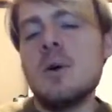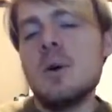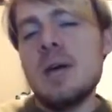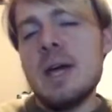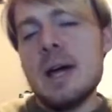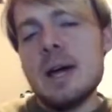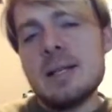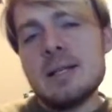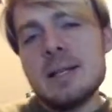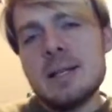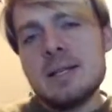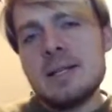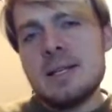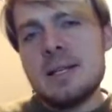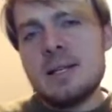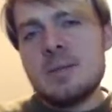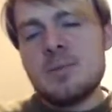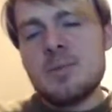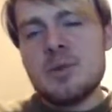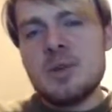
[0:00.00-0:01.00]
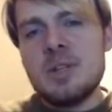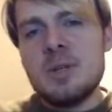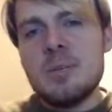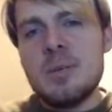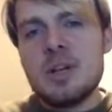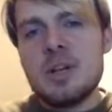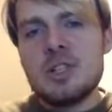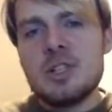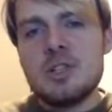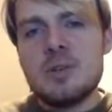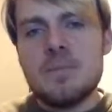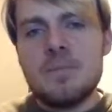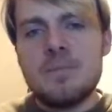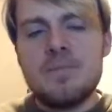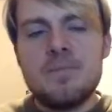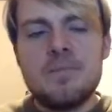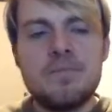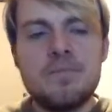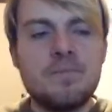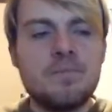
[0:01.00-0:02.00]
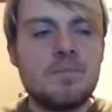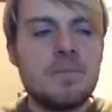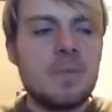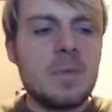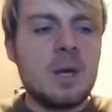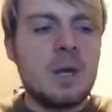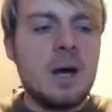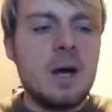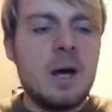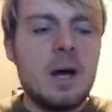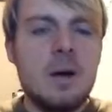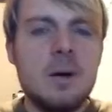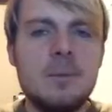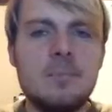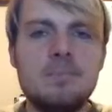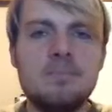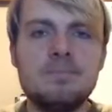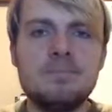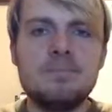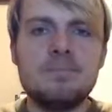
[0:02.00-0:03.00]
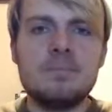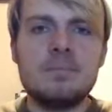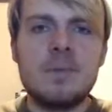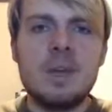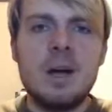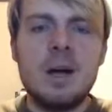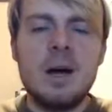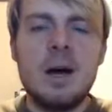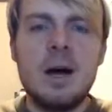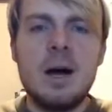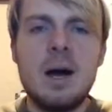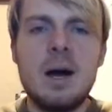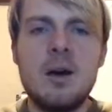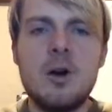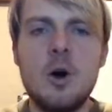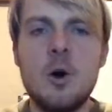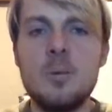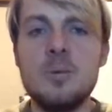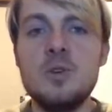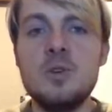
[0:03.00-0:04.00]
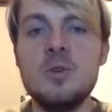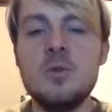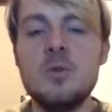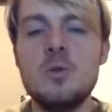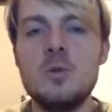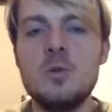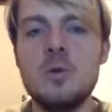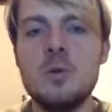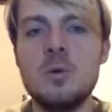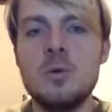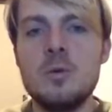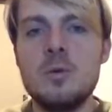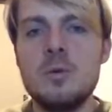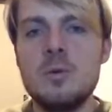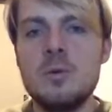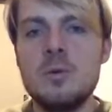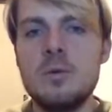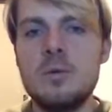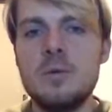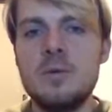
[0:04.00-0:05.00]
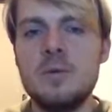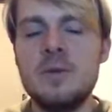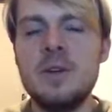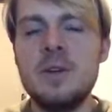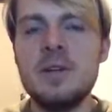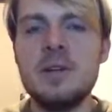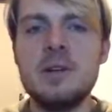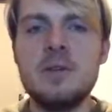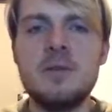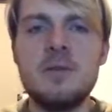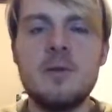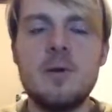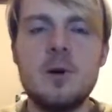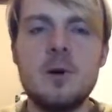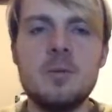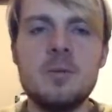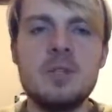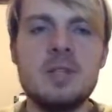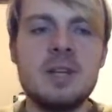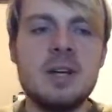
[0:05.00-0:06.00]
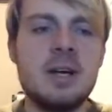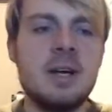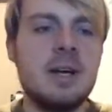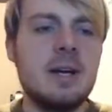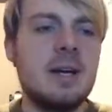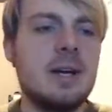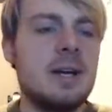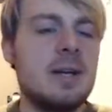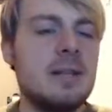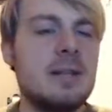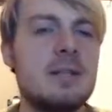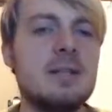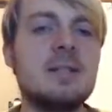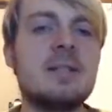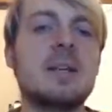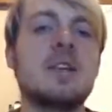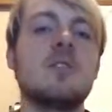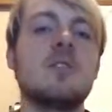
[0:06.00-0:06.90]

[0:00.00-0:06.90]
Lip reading: yeah, that's it pretty much. I hope you feel informed, and thank